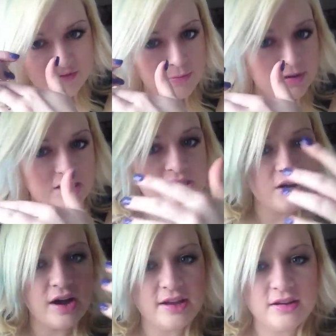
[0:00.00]
haven't been
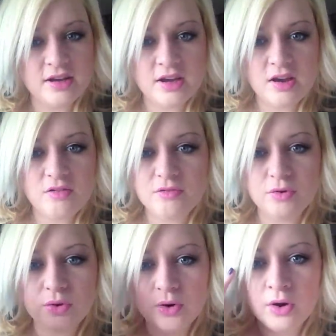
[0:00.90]
dyed
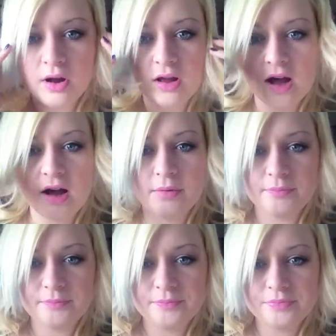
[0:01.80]
for
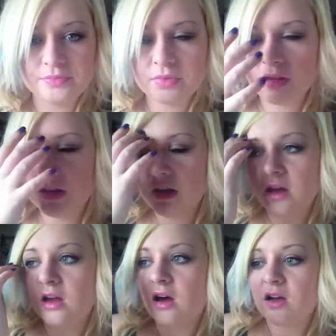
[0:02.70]
um,
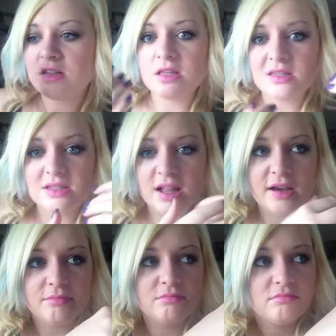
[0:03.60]
since like